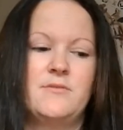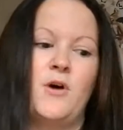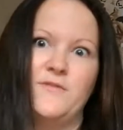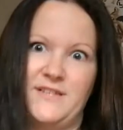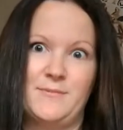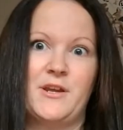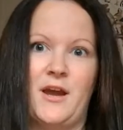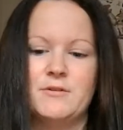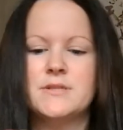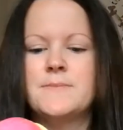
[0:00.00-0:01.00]
obviously with a
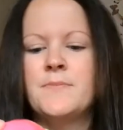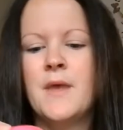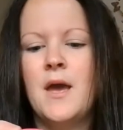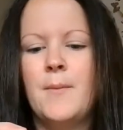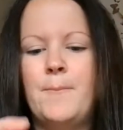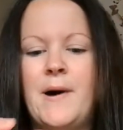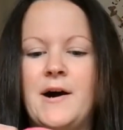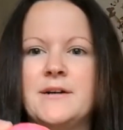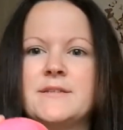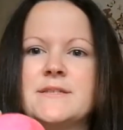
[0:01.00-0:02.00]
ghost.
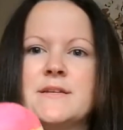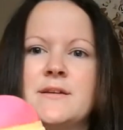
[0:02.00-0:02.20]
But